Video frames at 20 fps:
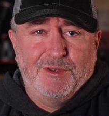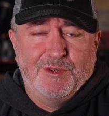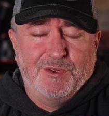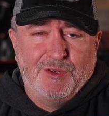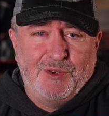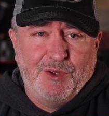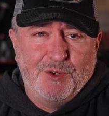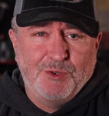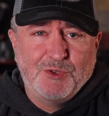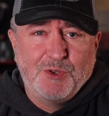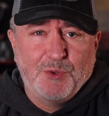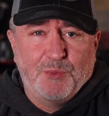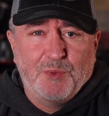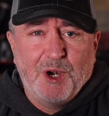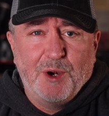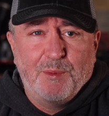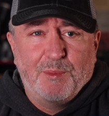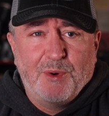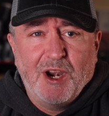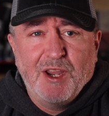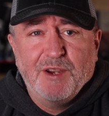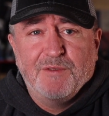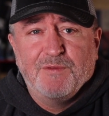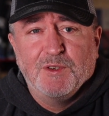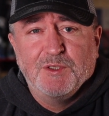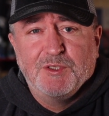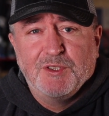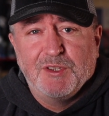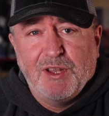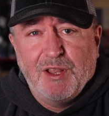Use the rear brake
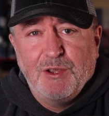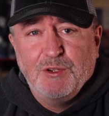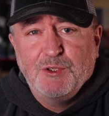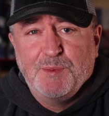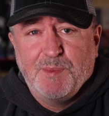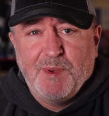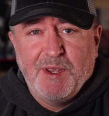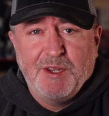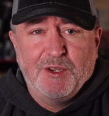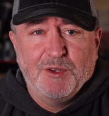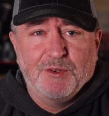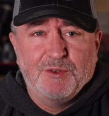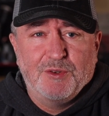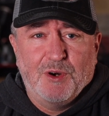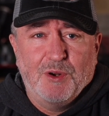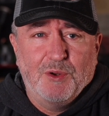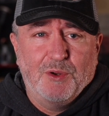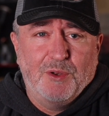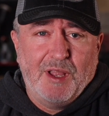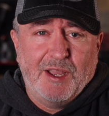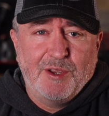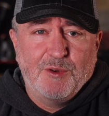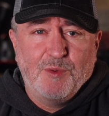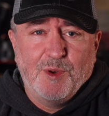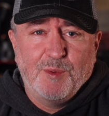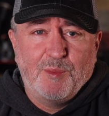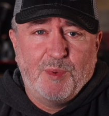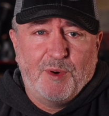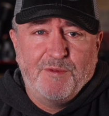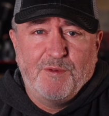for slow speed control, like
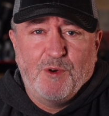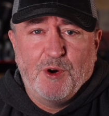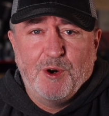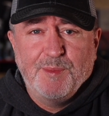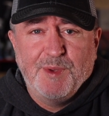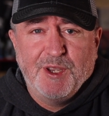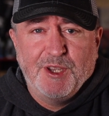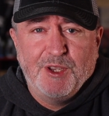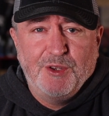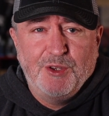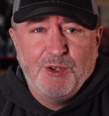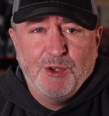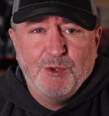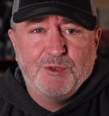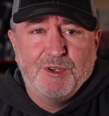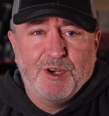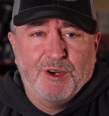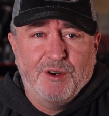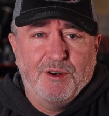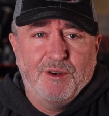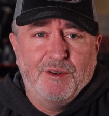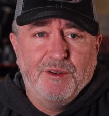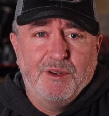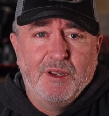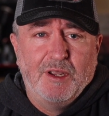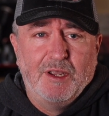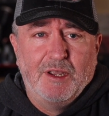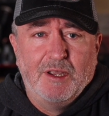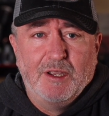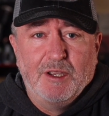when performing a U-turn,
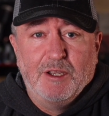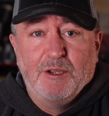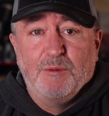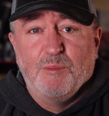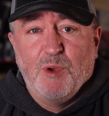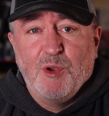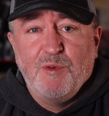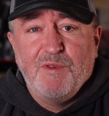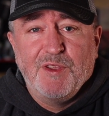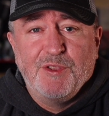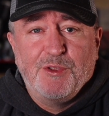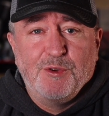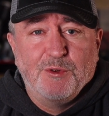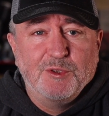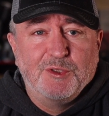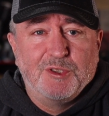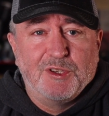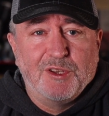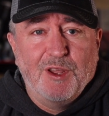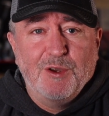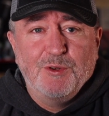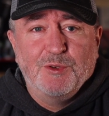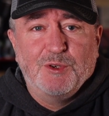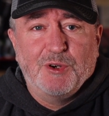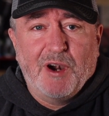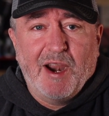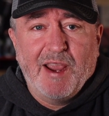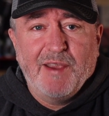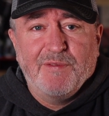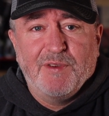moving through slow
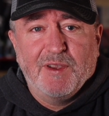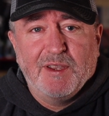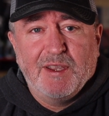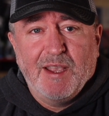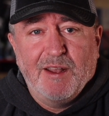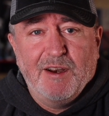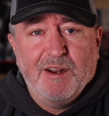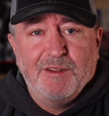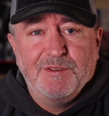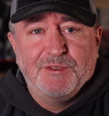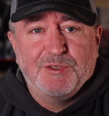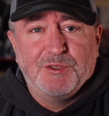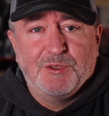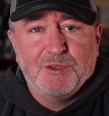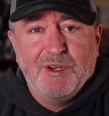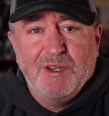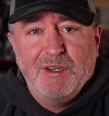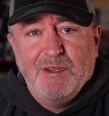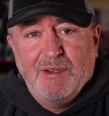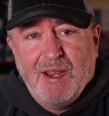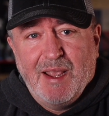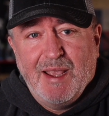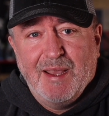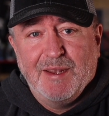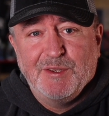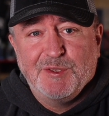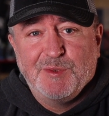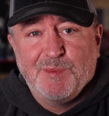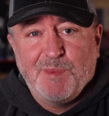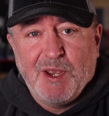traffic out on the street,
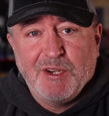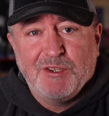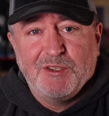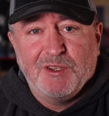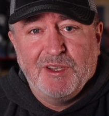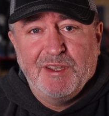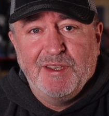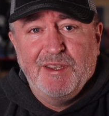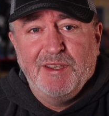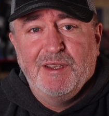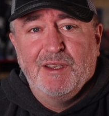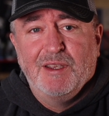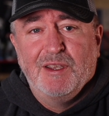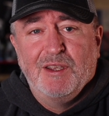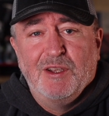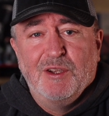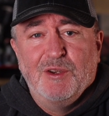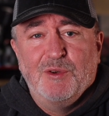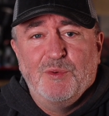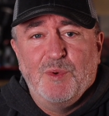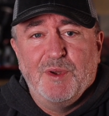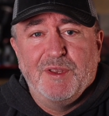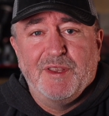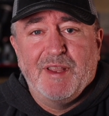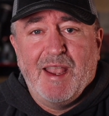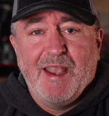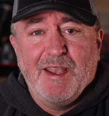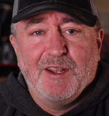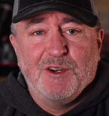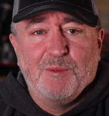and especially when
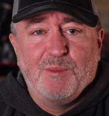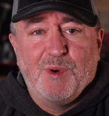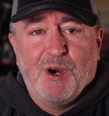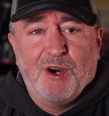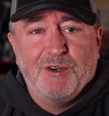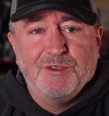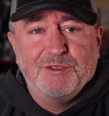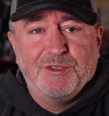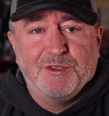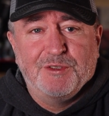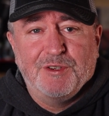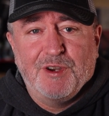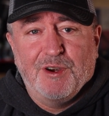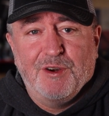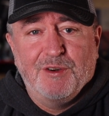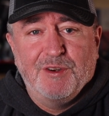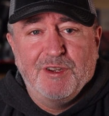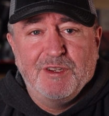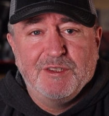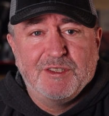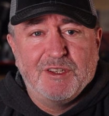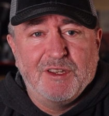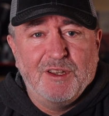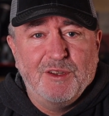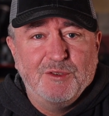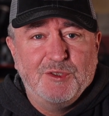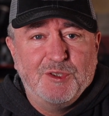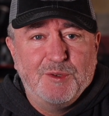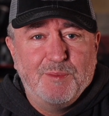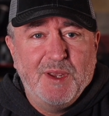the handlebars are turned at
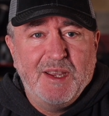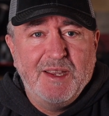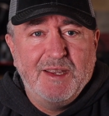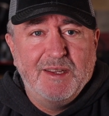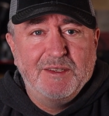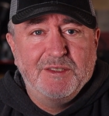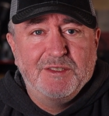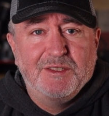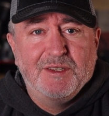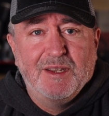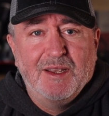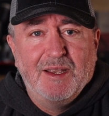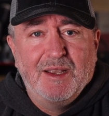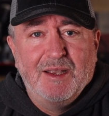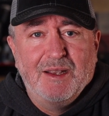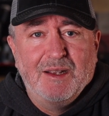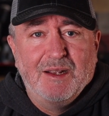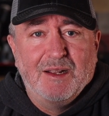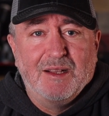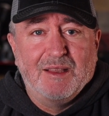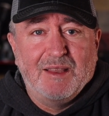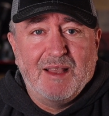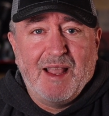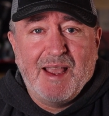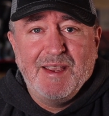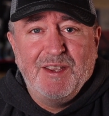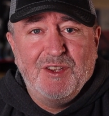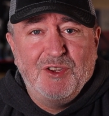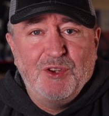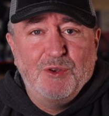slow speeds.
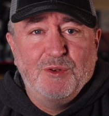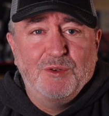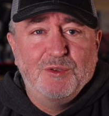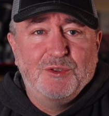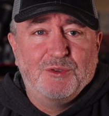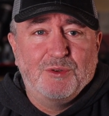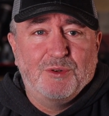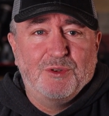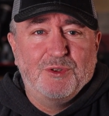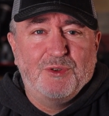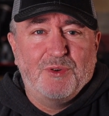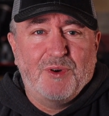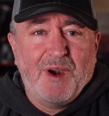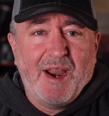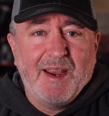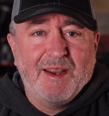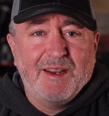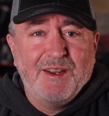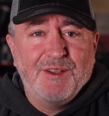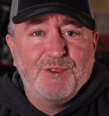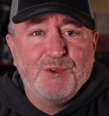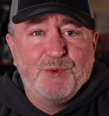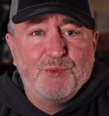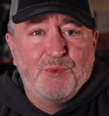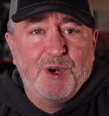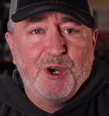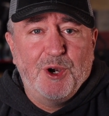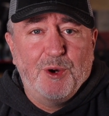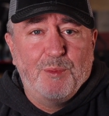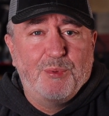Light use or dragging the
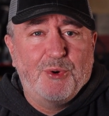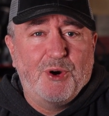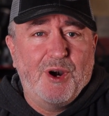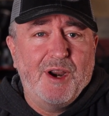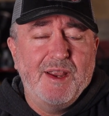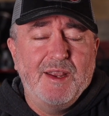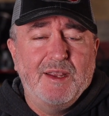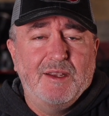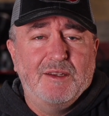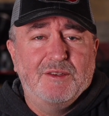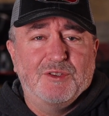rear brake,